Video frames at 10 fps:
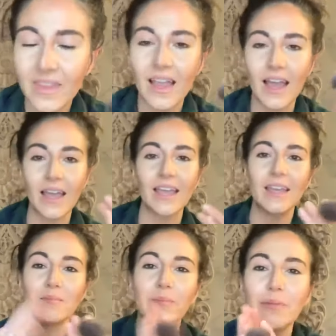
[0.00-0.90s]
I
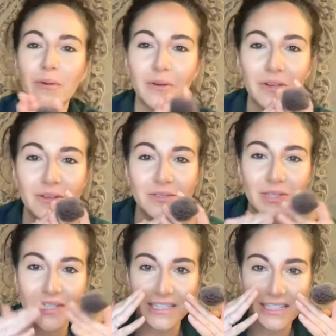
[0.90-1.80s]
implore you to
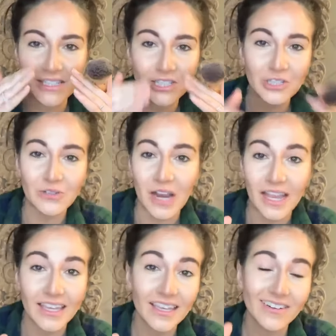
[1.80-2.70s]
at least try
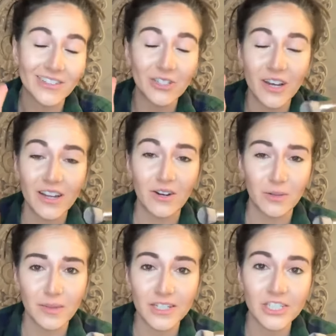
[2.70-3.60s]
it, or try our
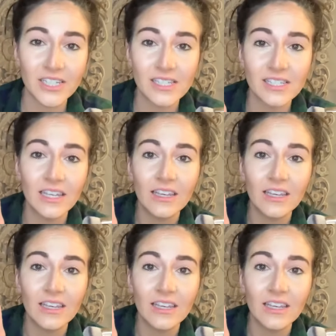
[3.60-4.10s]
blushes.